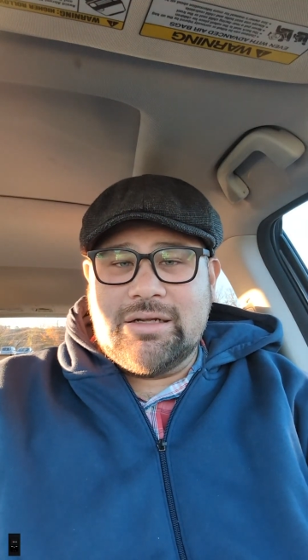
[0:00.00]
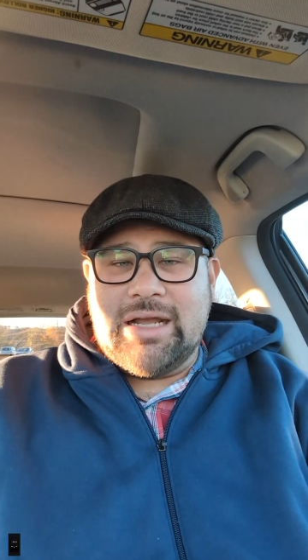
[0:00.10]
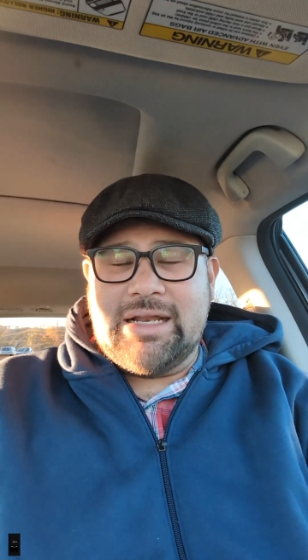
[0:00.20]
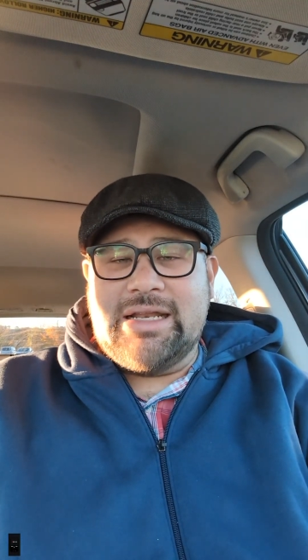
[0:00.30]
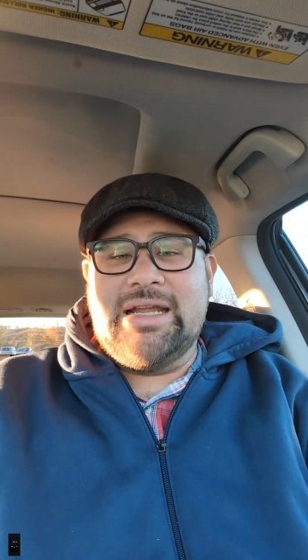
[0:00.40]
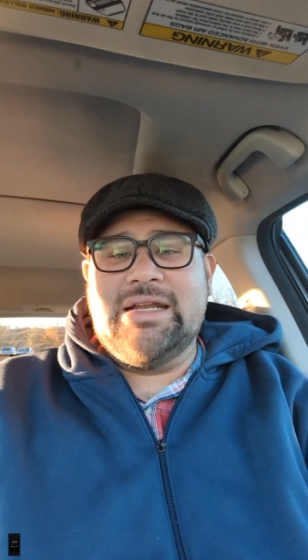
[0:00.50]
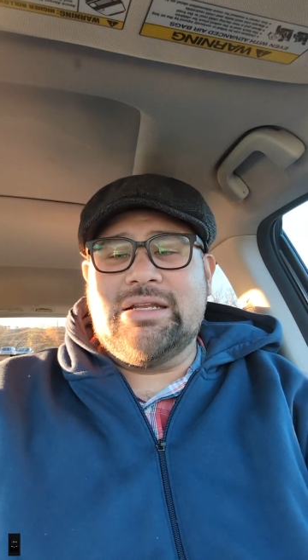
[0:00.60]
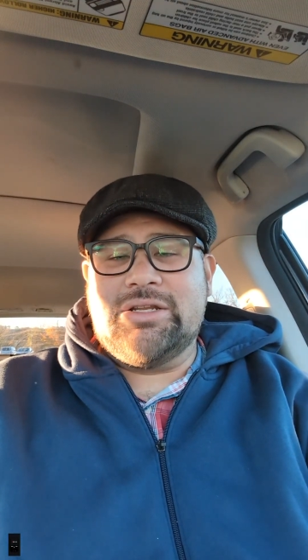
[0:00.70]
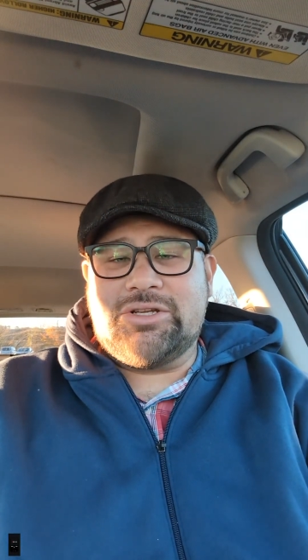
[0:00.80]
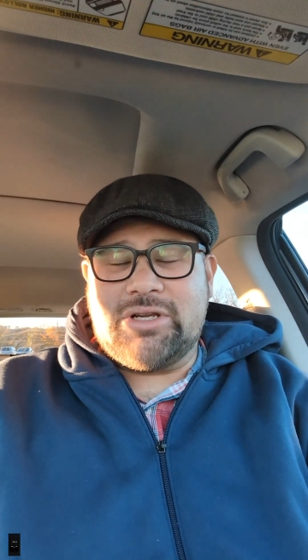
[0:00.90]
and
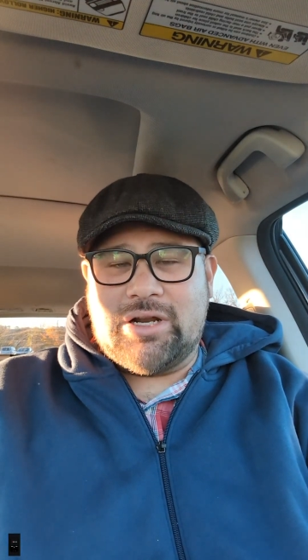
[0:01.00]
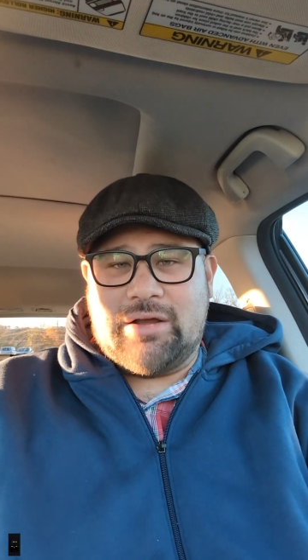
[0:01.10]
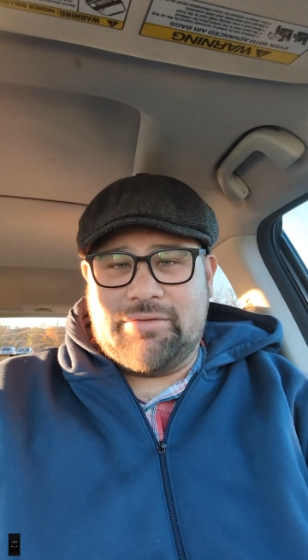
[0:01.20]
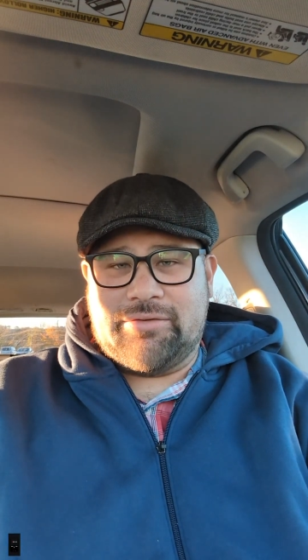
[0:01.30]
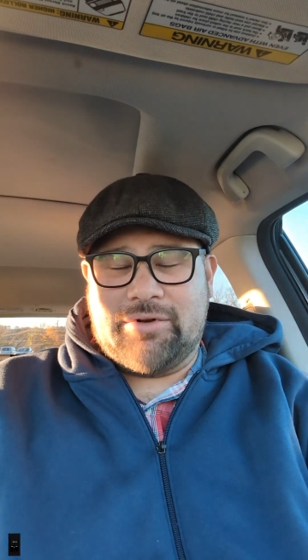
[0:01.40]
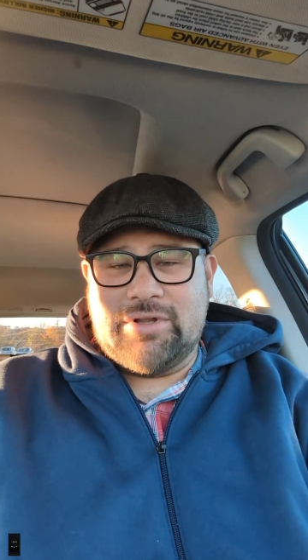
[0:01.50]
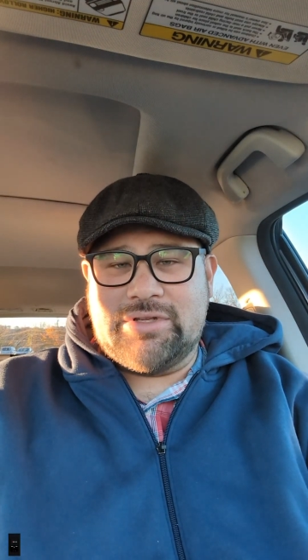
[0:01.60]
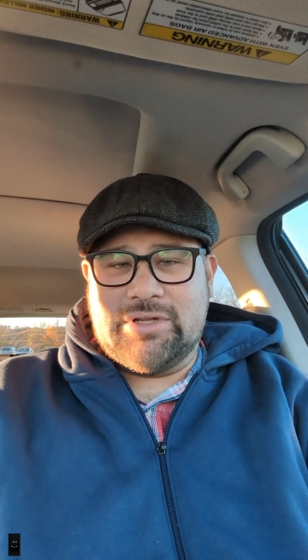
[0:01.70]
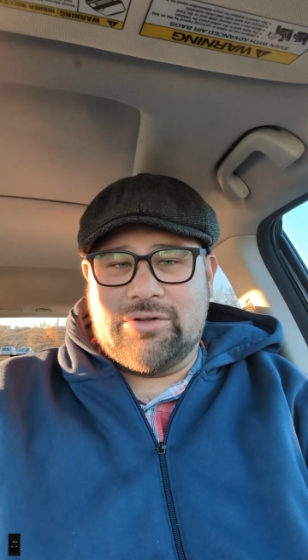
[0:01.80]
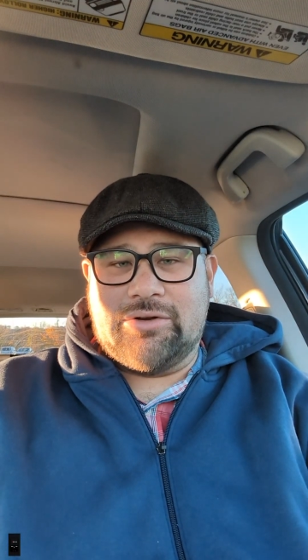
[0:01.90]
needed to shut off the front
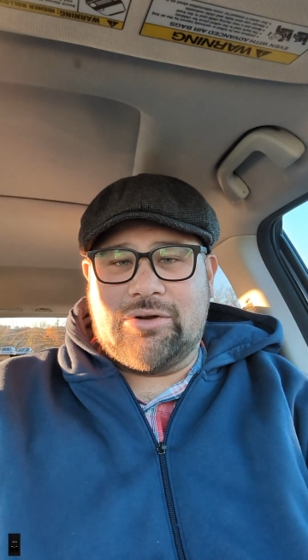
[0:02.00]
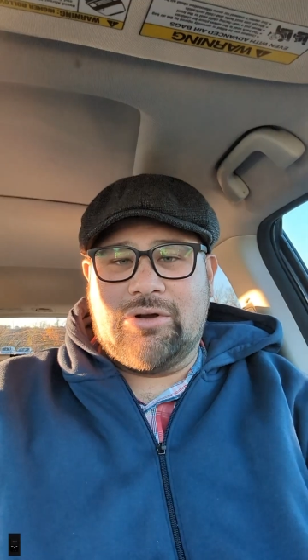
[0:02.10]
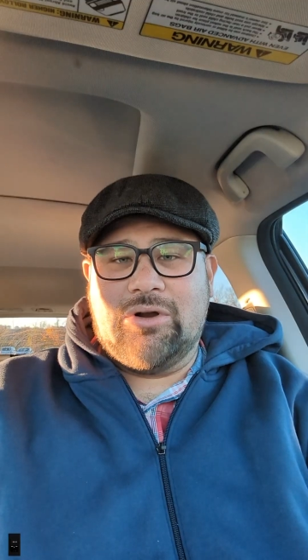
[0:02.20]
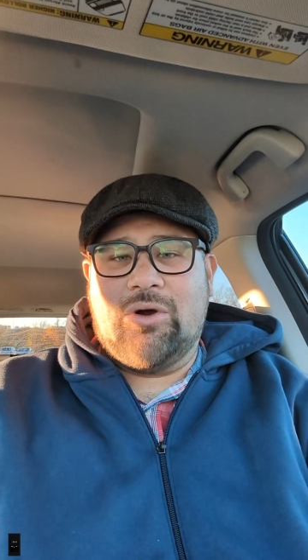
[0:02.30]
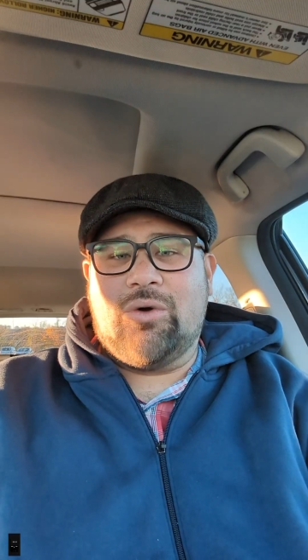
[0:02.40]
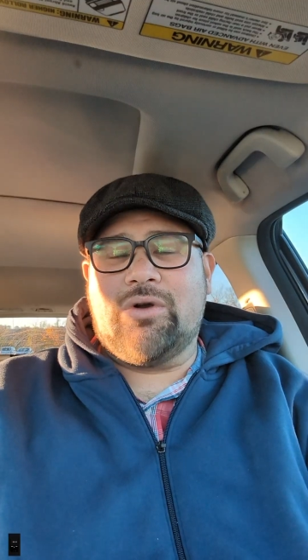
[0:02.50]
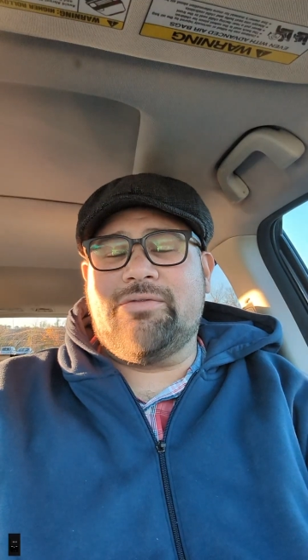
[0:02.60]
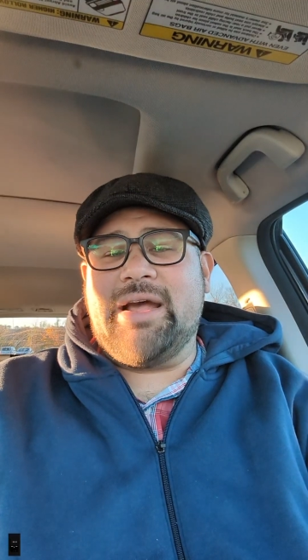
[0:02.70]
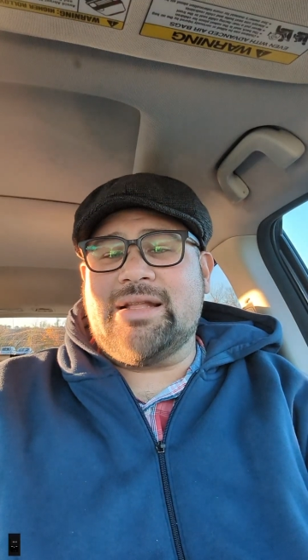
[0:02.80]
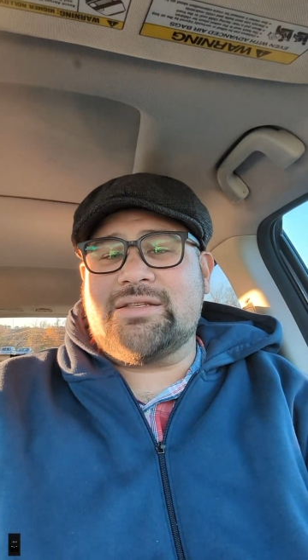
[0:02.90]
cylinder or
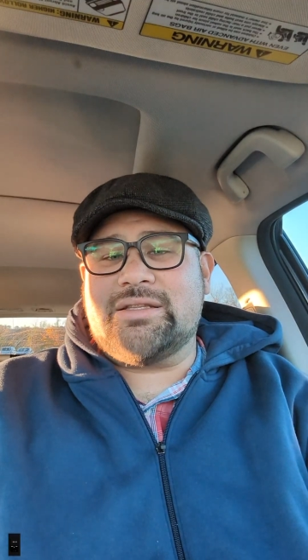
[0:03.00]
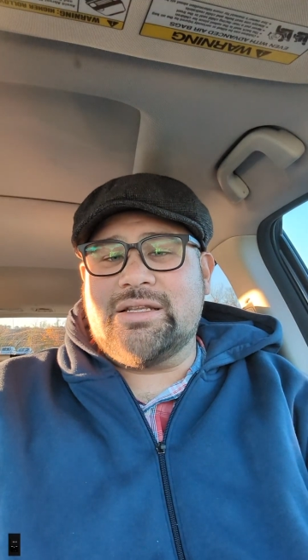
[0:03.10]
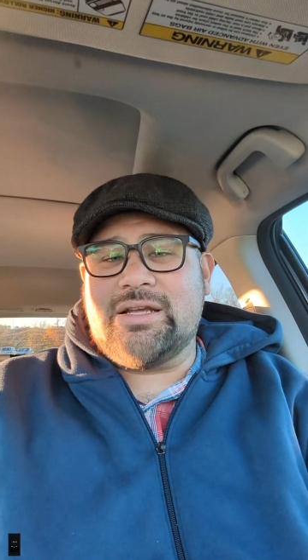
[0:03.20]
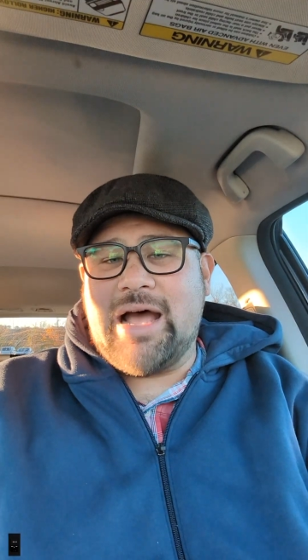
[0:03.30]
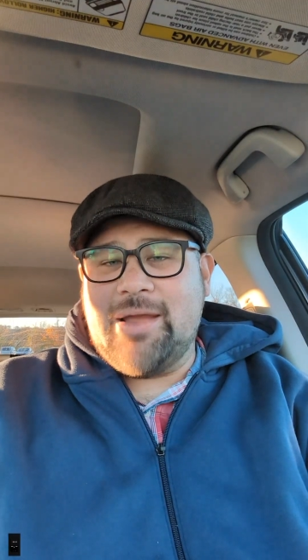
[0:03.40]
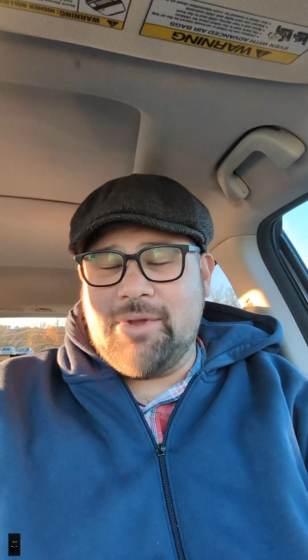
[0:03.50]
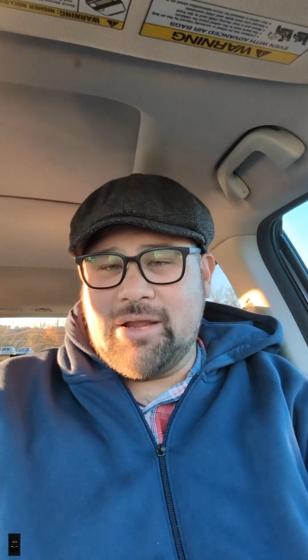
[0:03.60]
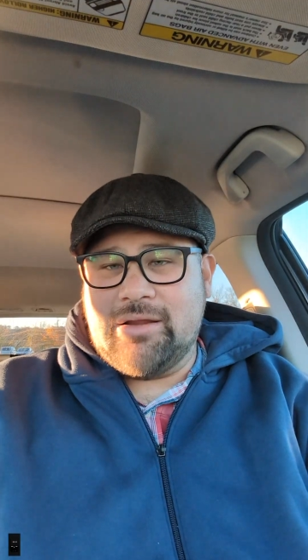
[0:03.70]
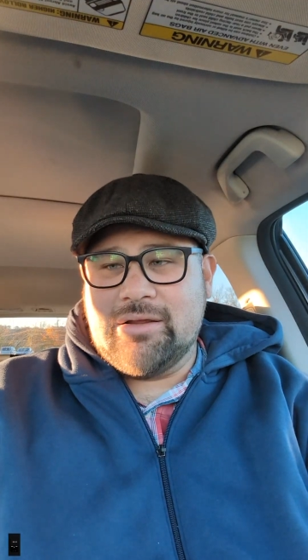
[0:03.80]
advance the timing,